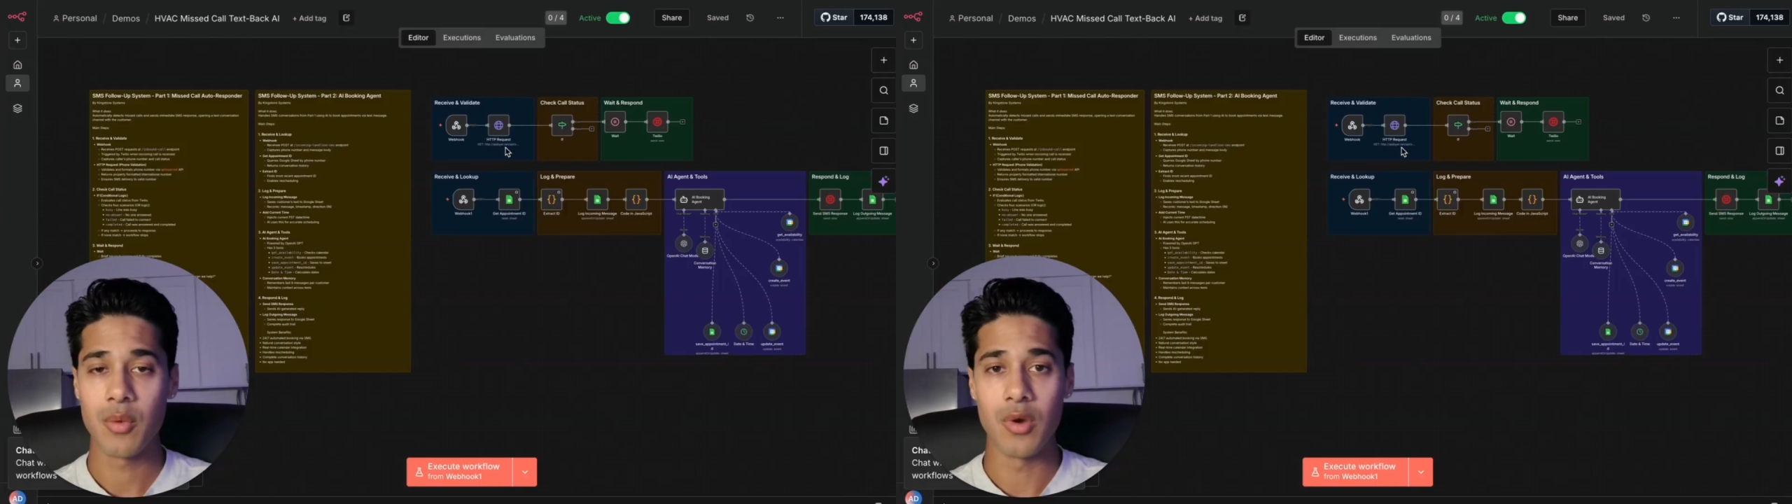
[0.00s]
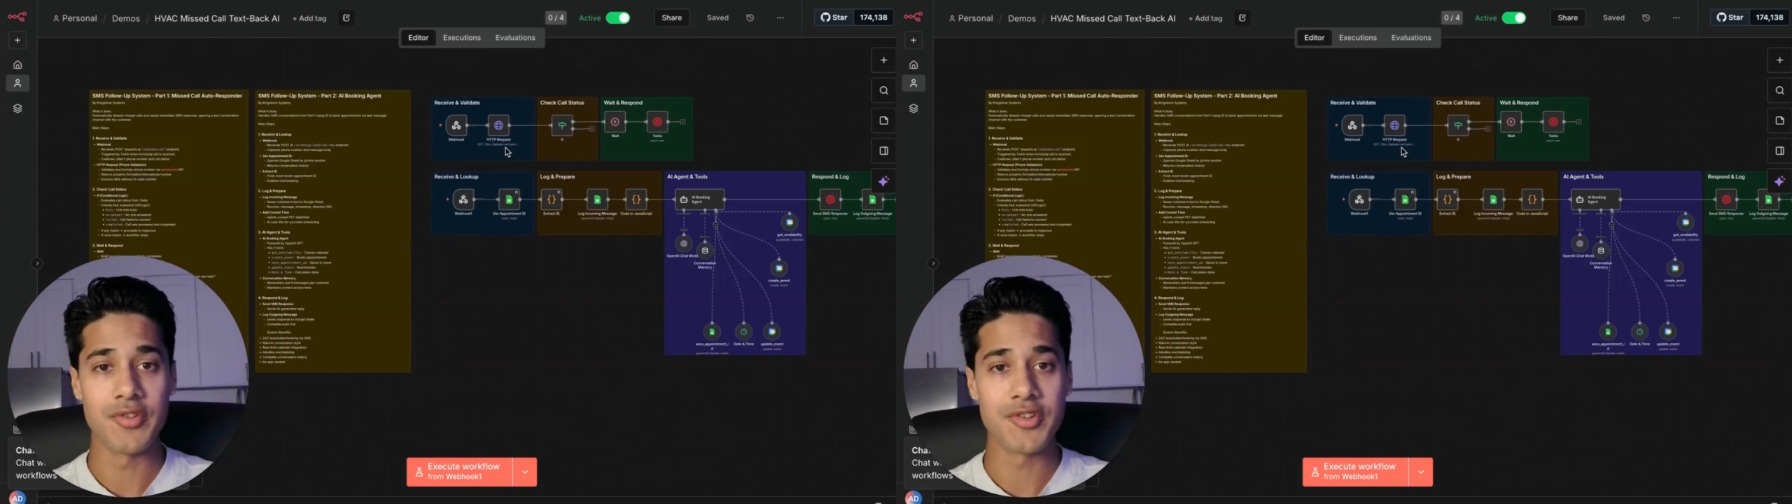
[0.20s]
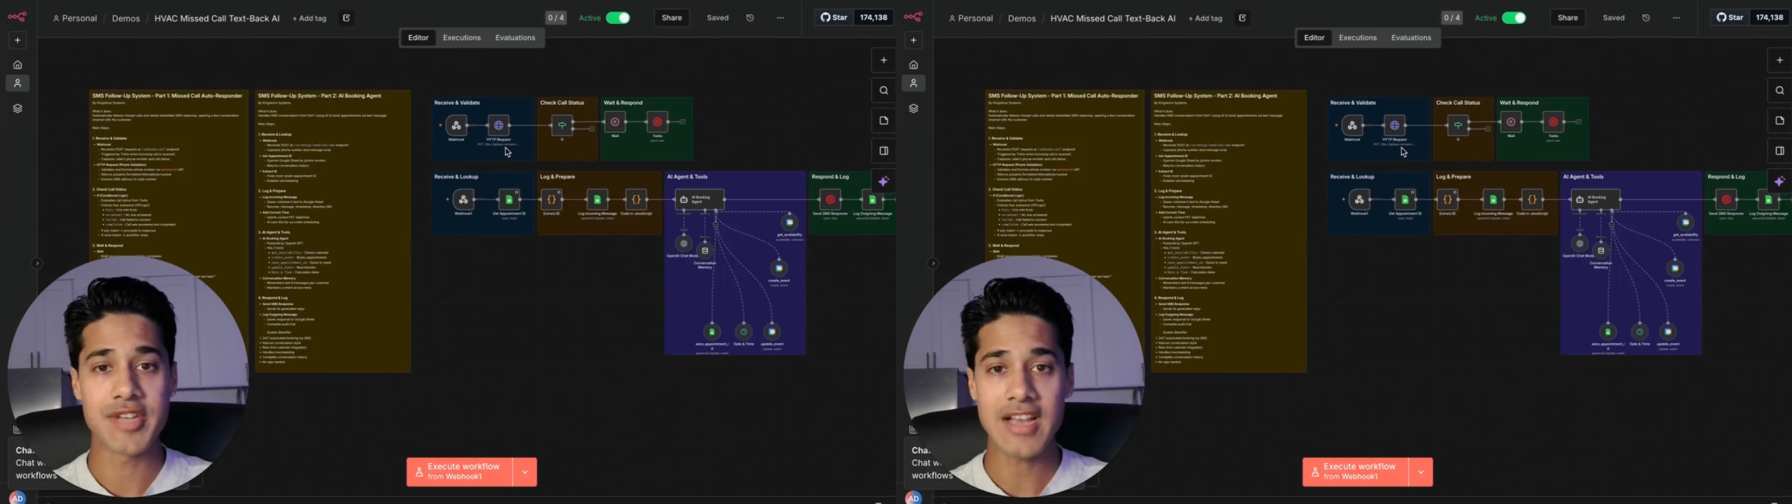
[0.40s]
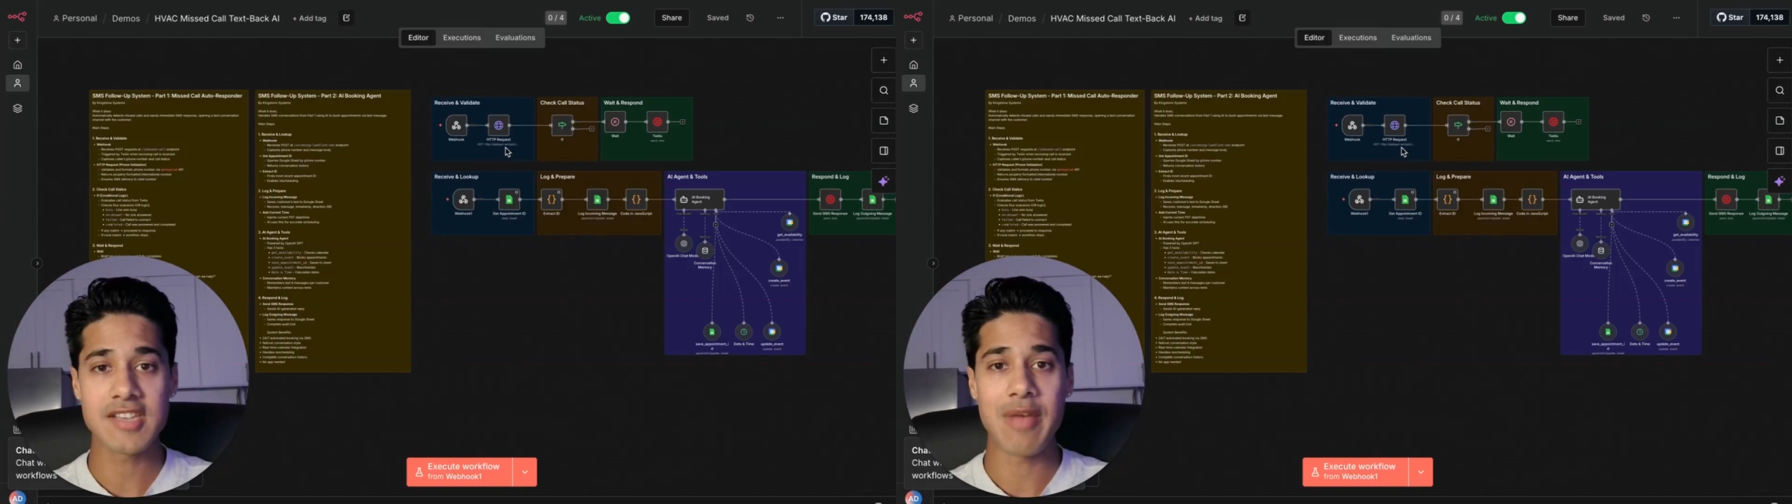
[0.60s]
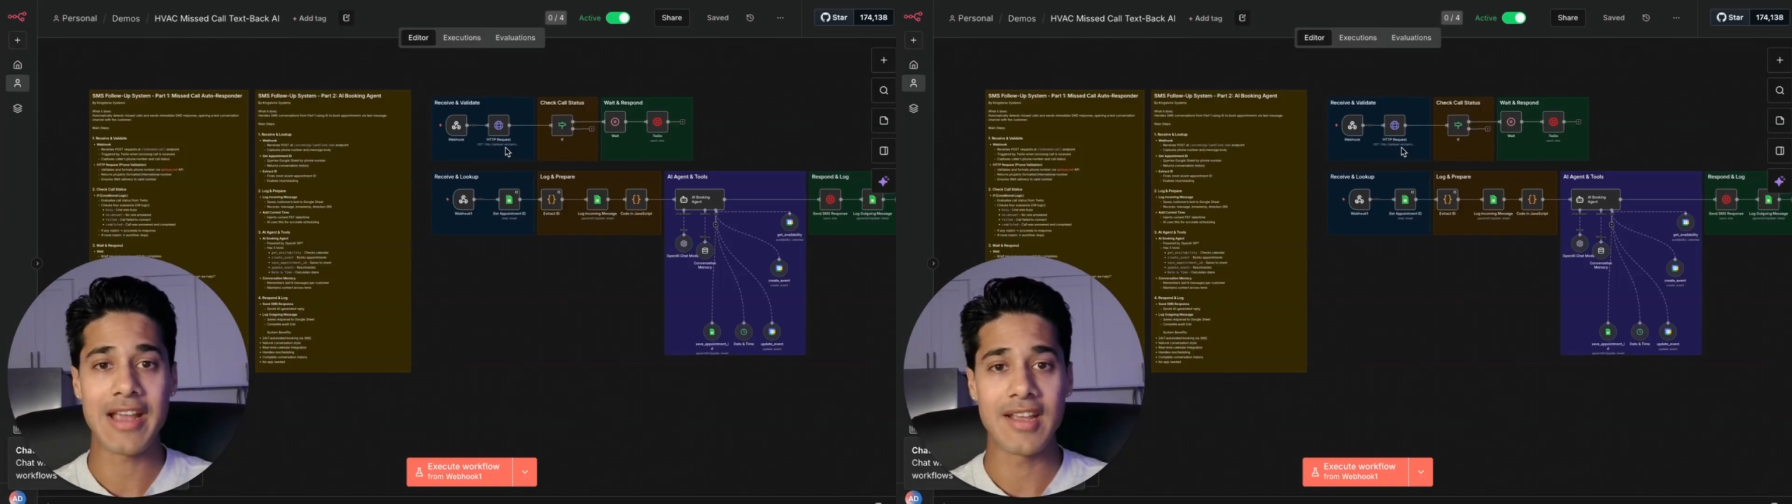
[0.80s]
well, this
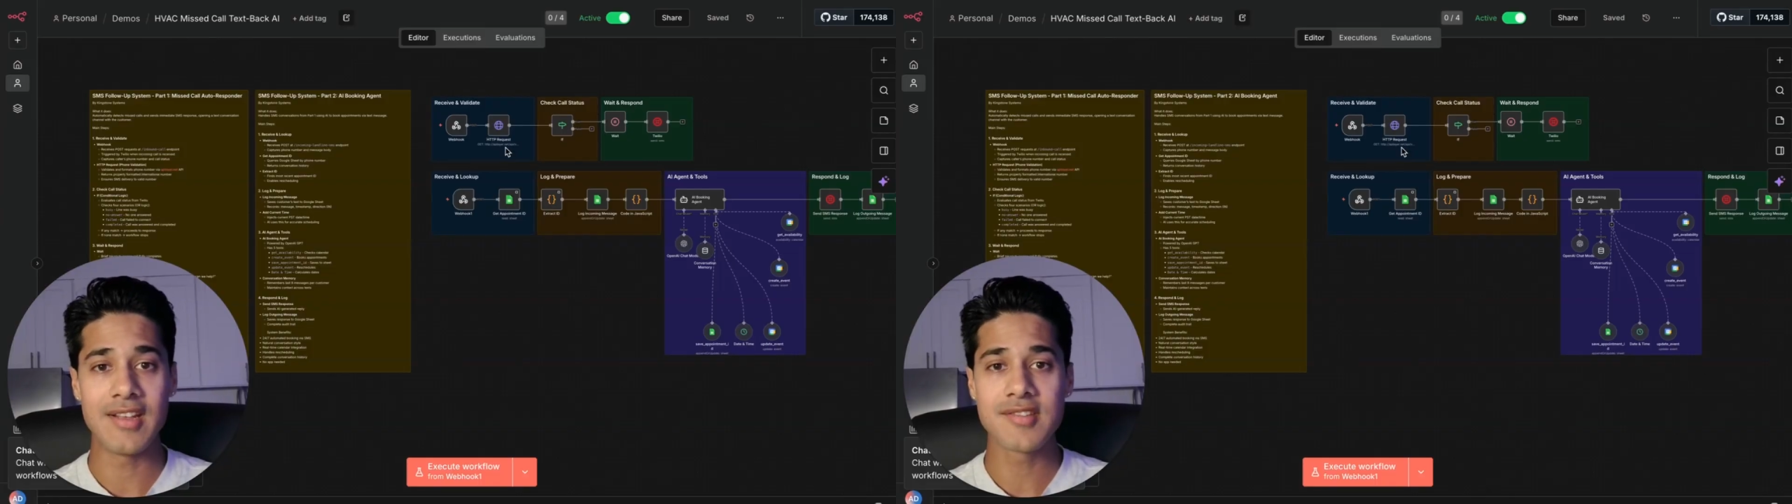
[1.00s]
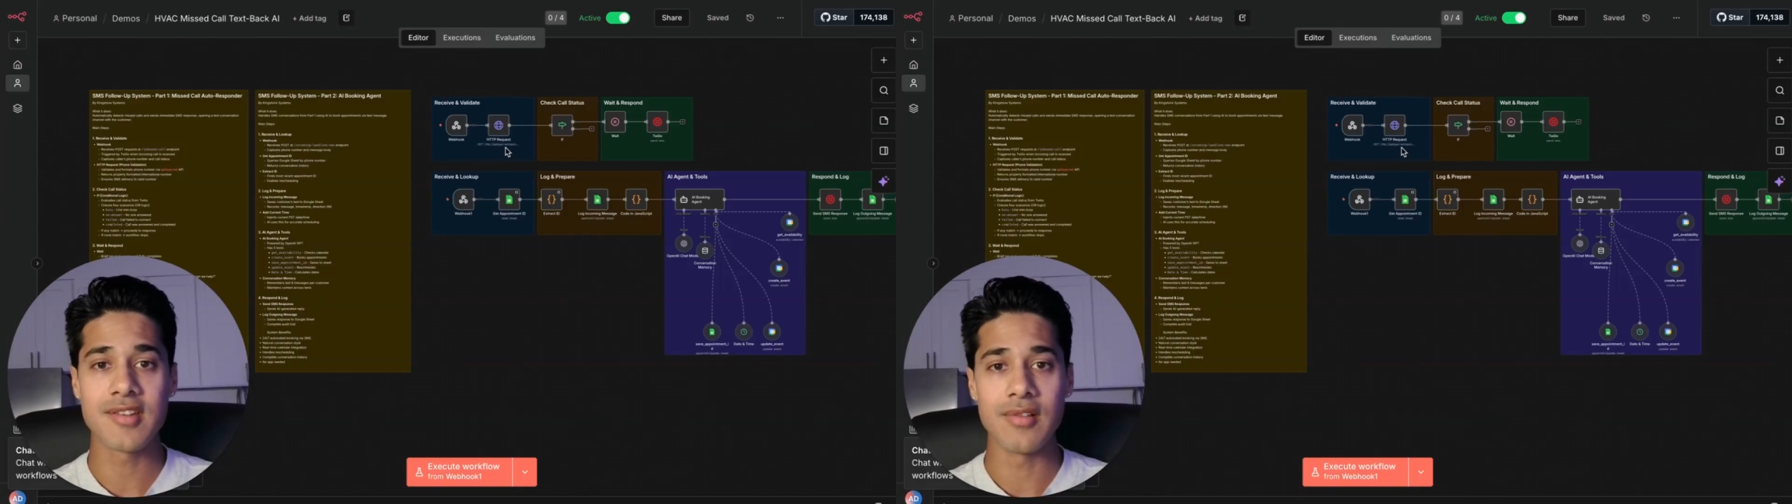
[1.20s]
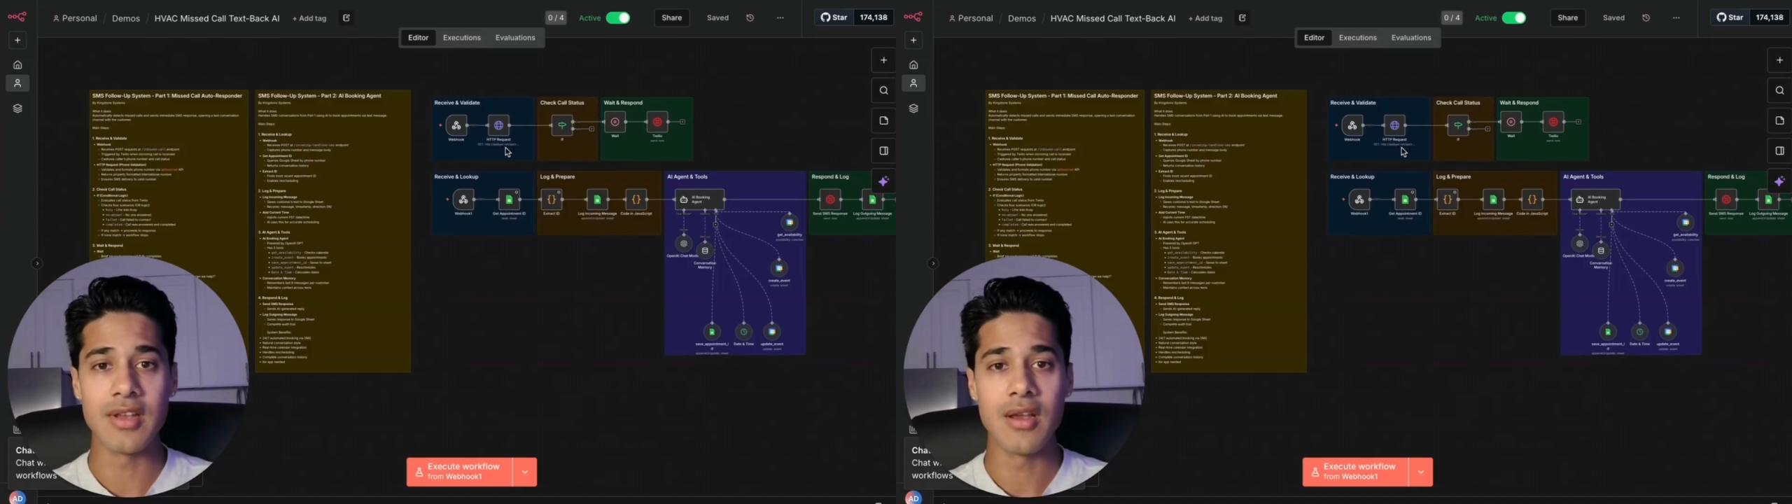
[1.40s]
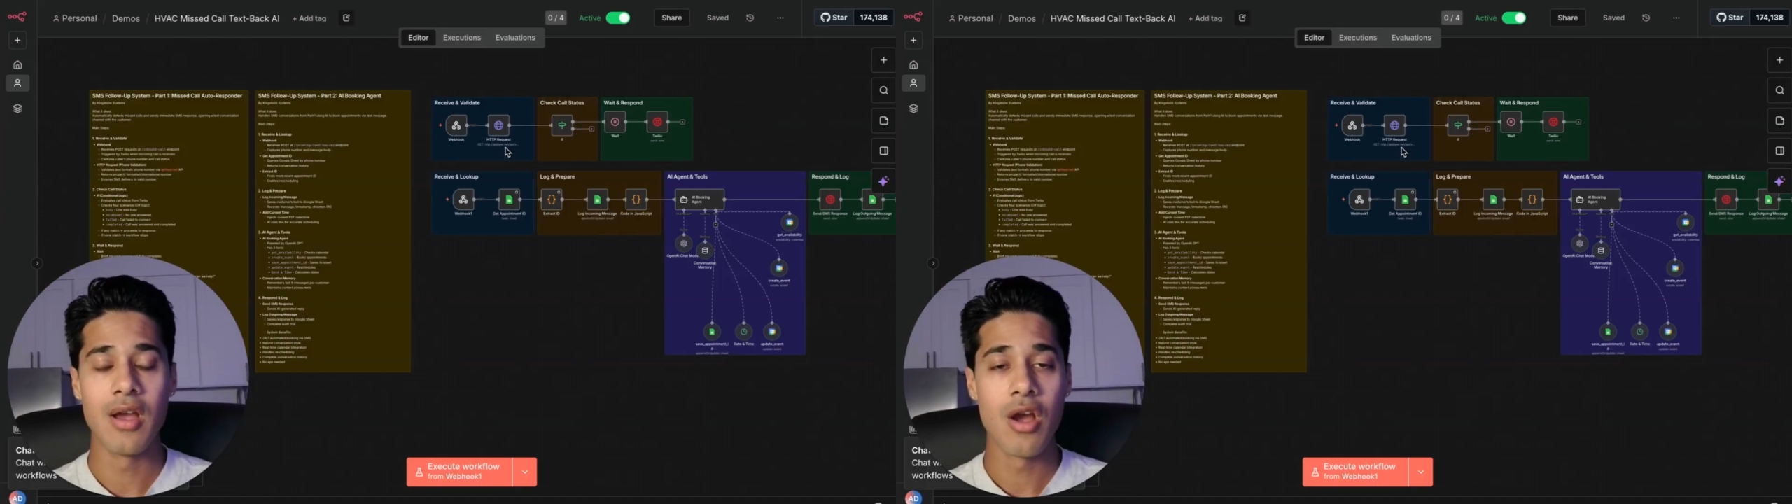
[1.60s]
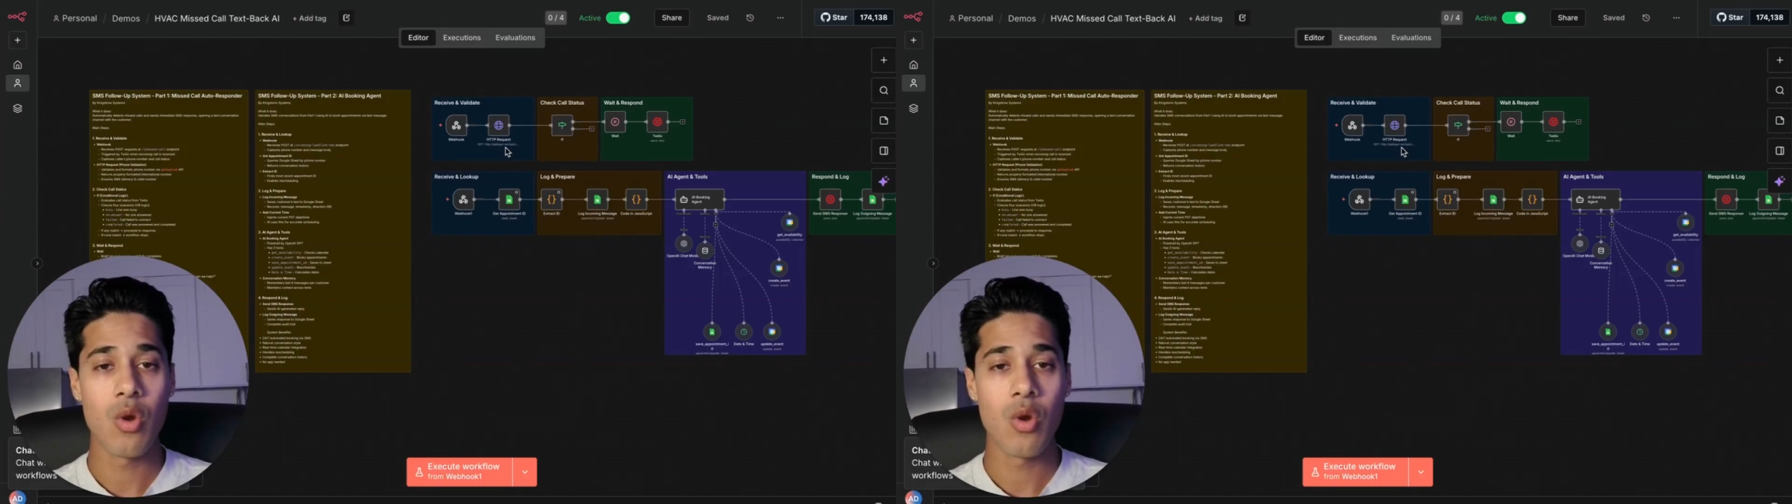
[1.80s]
text back instantly,